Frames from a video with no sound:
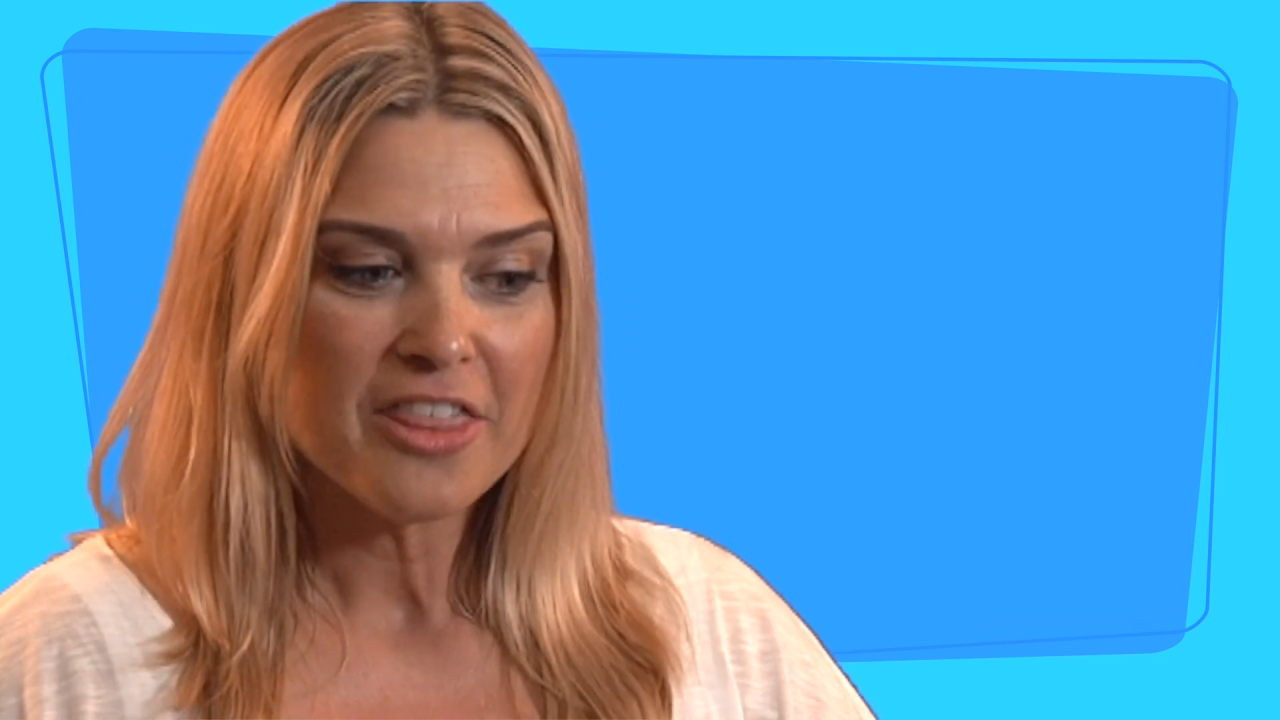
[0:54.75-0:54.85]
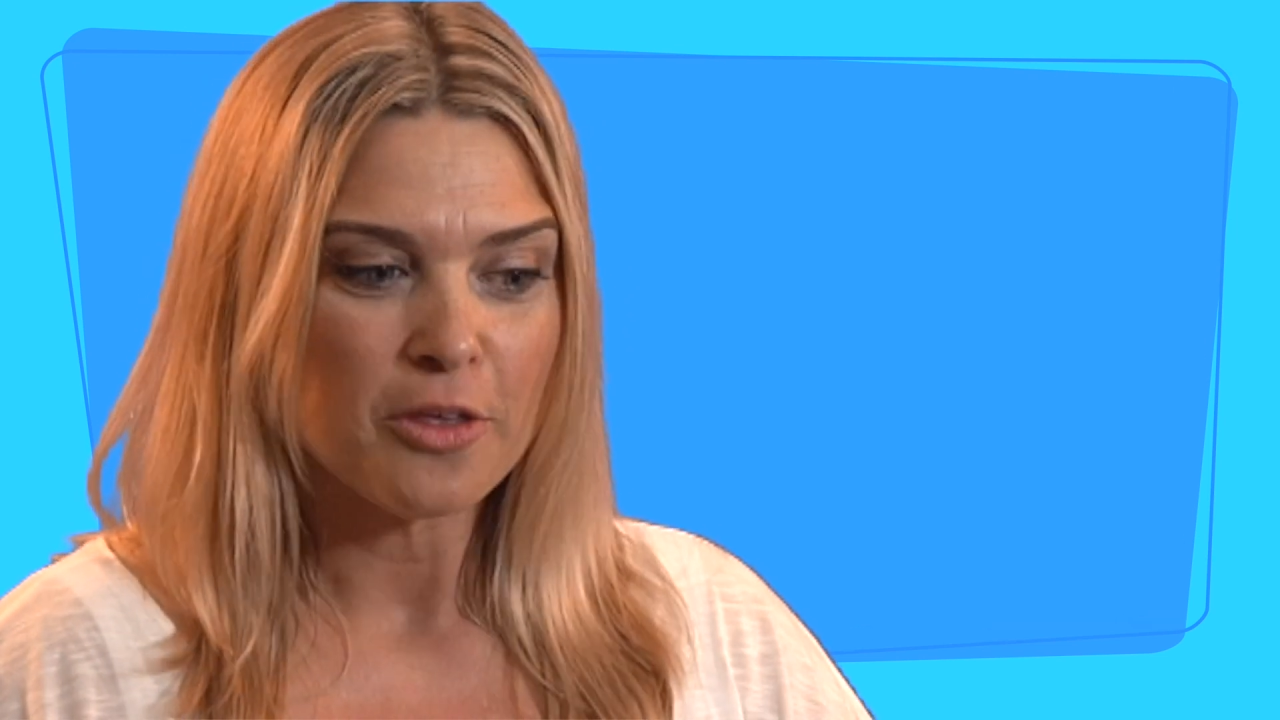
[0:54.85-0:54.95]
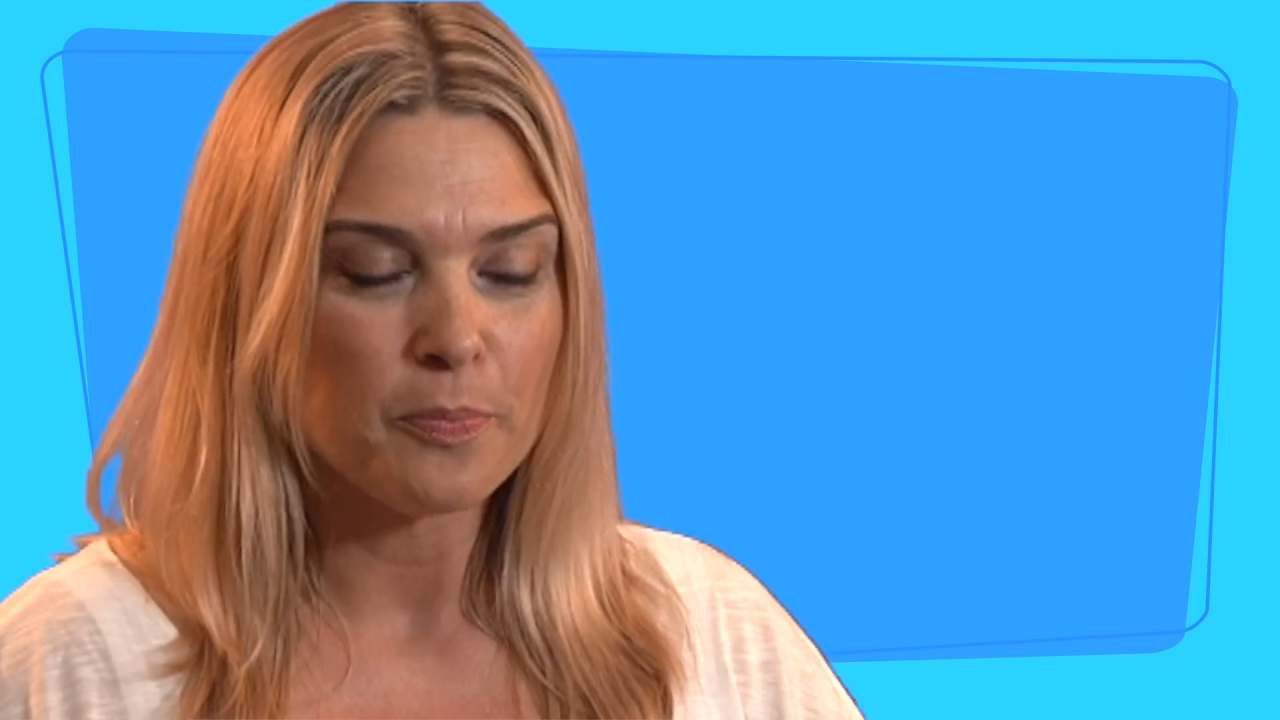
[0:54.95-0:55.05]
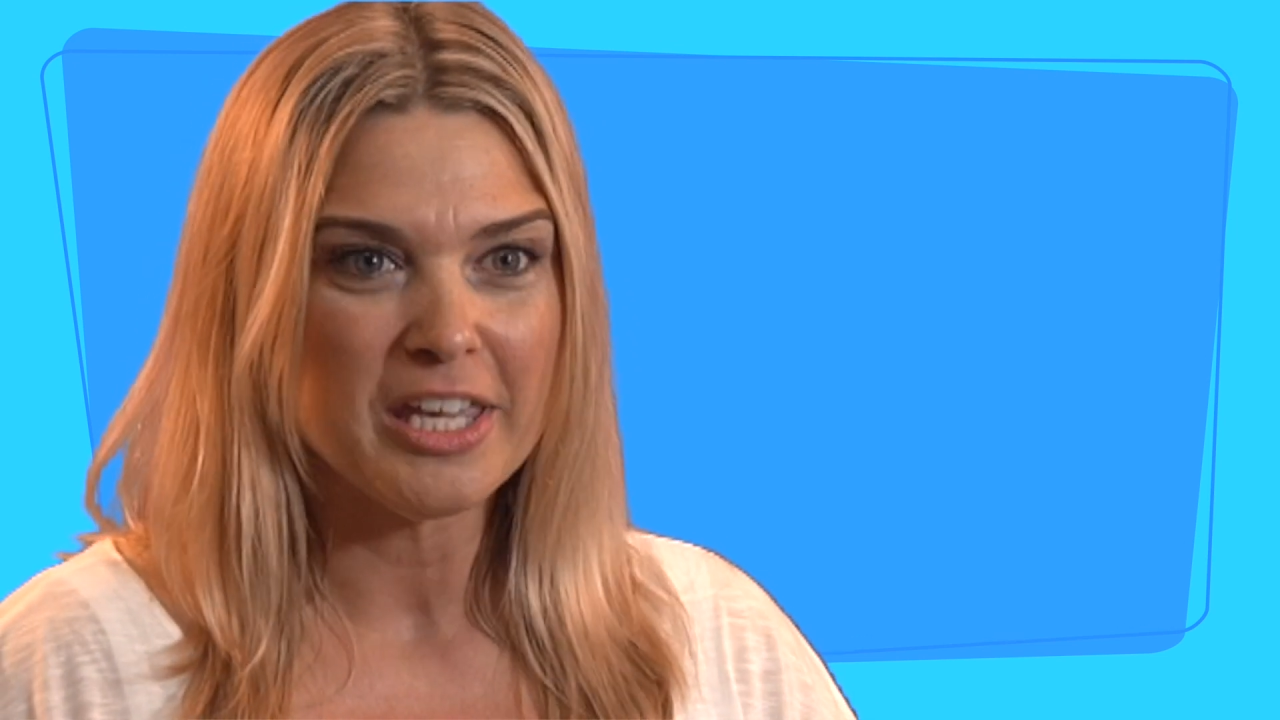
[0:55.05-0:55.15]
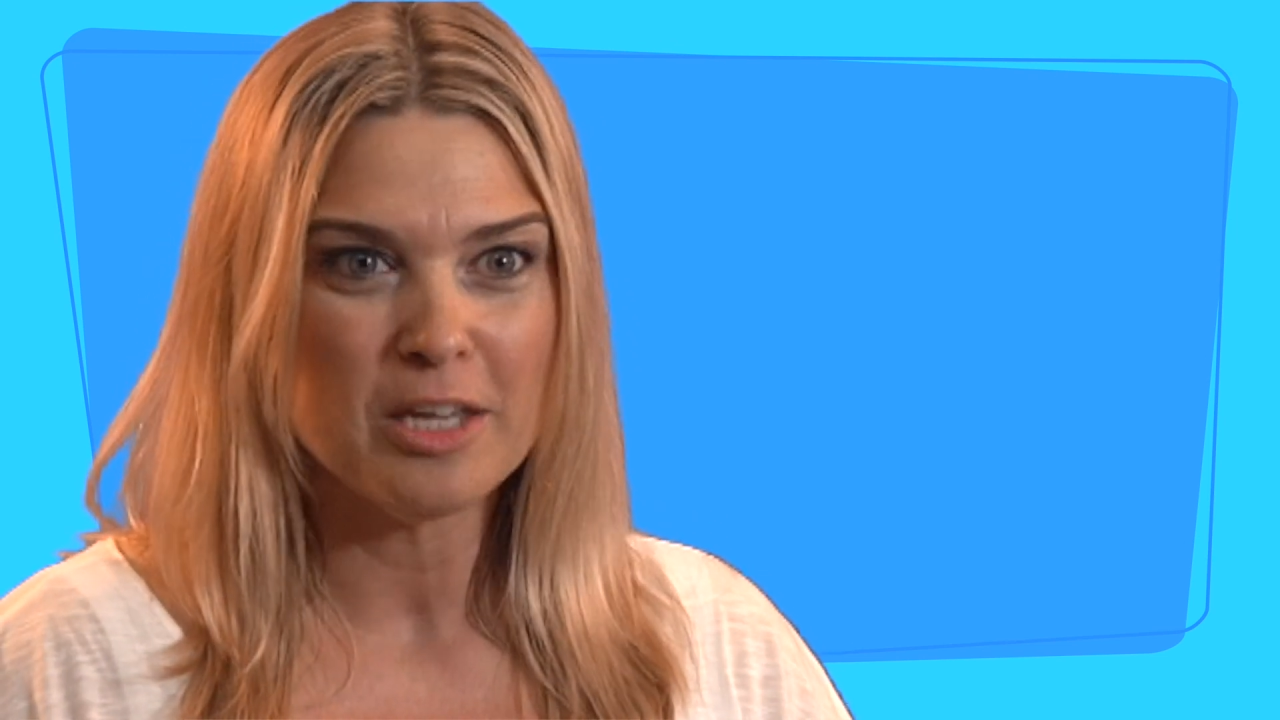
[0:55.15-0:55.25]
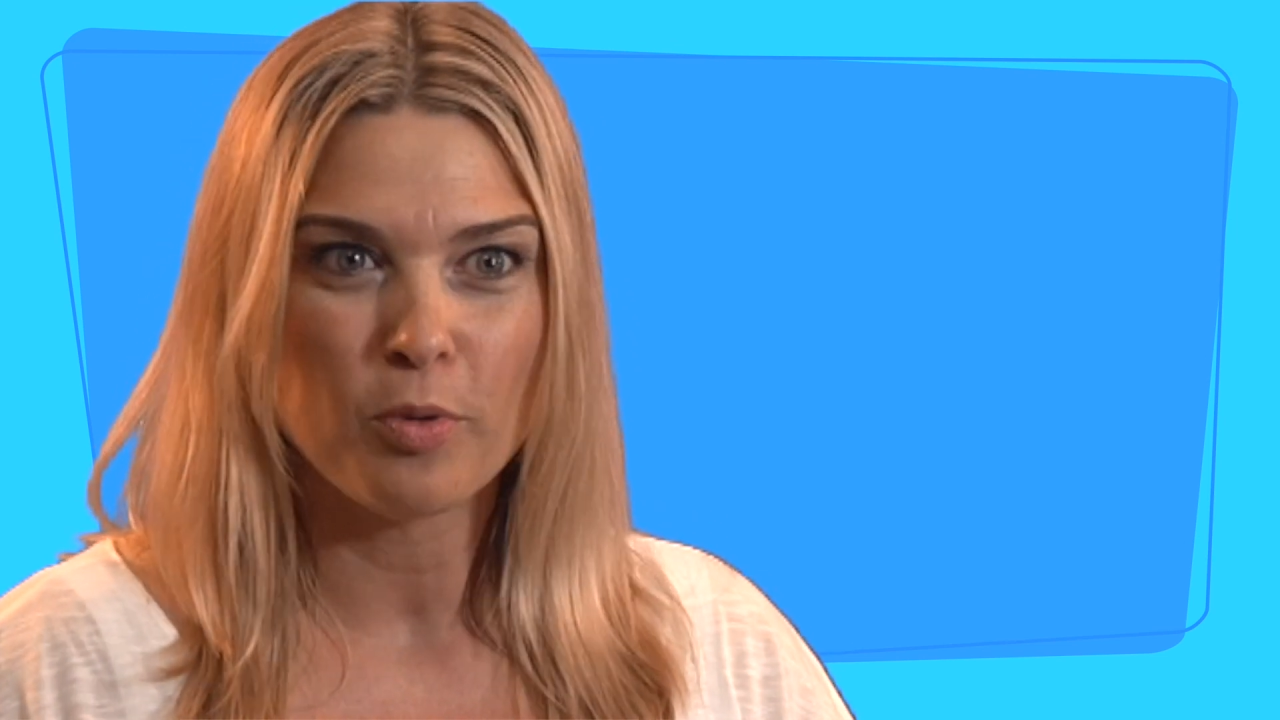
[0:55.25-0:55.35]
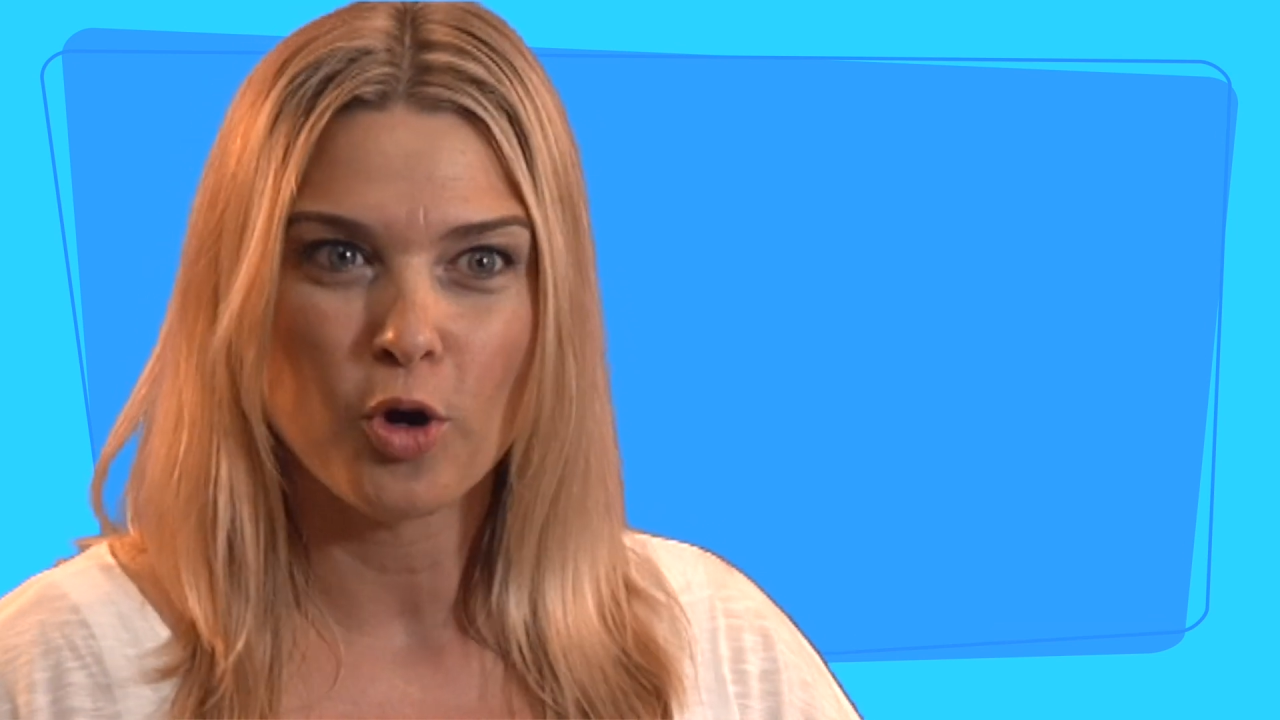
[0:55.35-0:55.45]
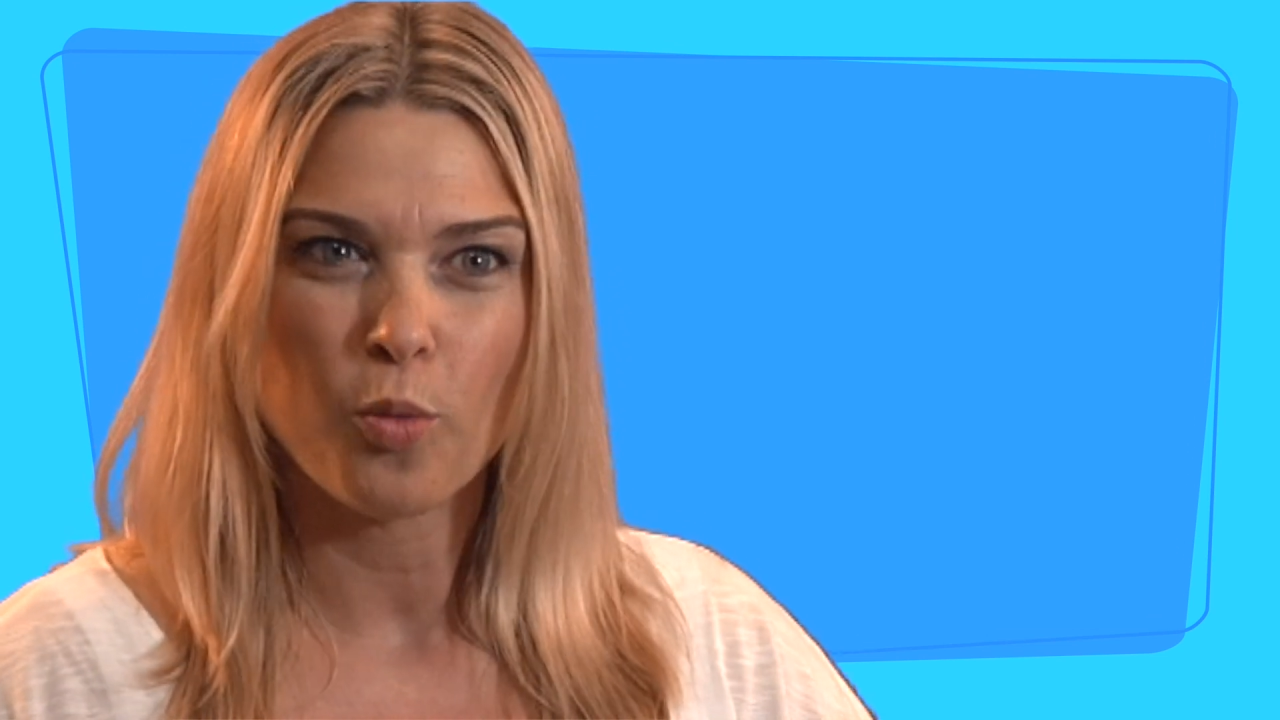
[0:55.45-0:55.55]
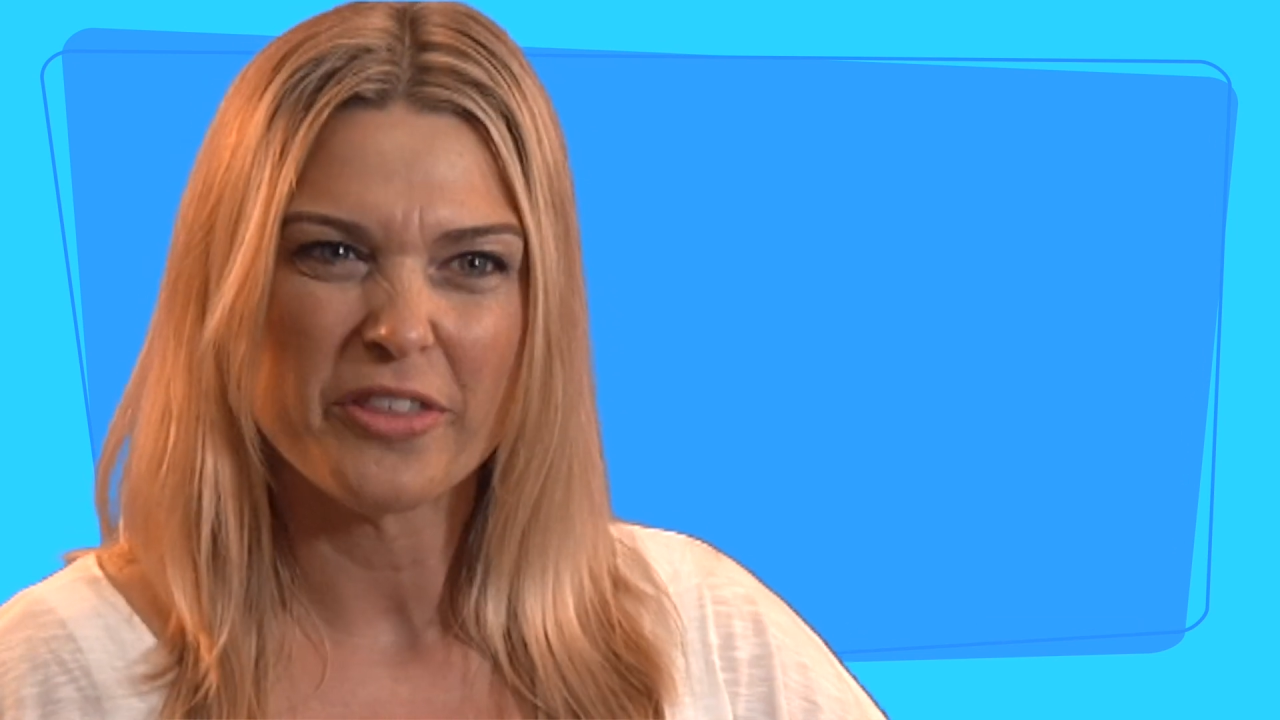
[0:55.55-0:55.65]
the people,